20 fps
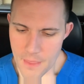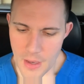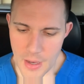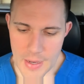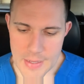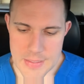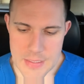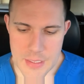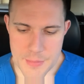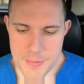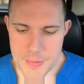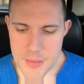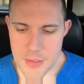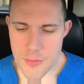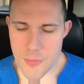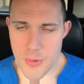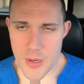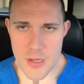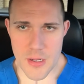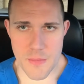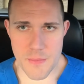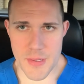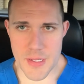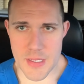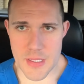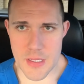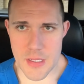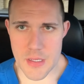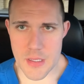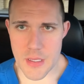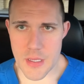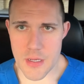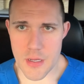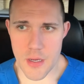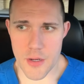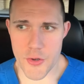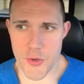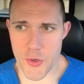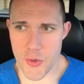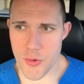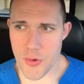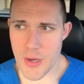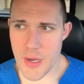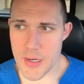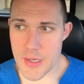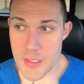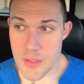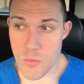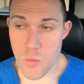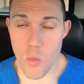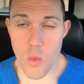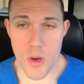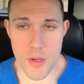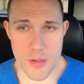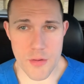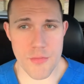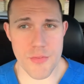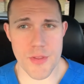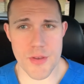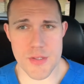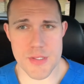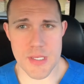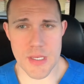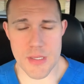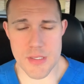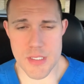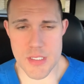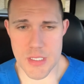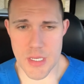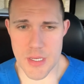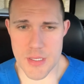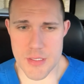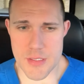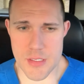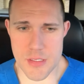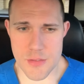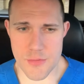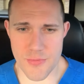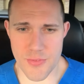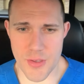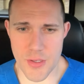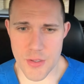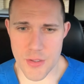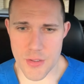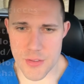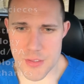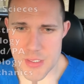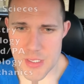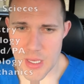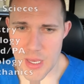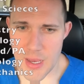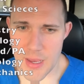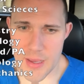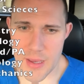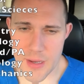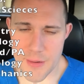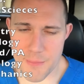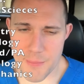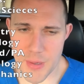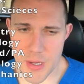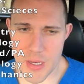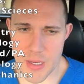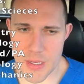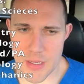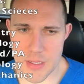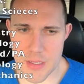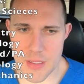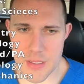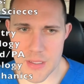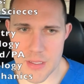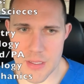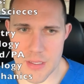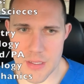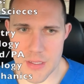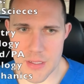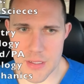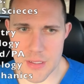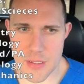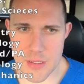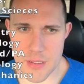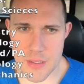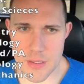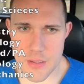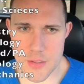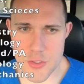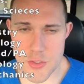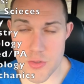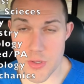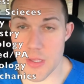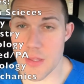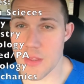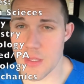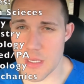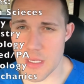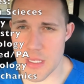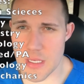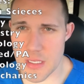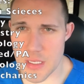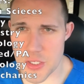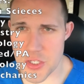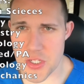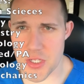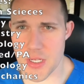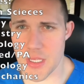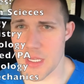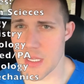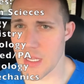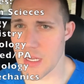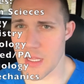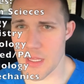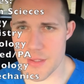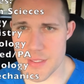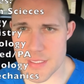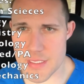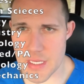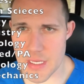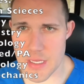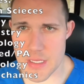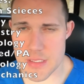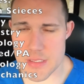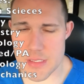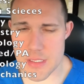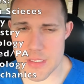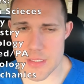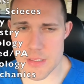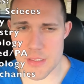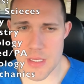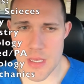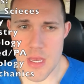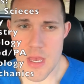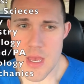I typically recommend getting an undergrad in one of those health sciences fields. I had mine in strength and conditioning and health sciences.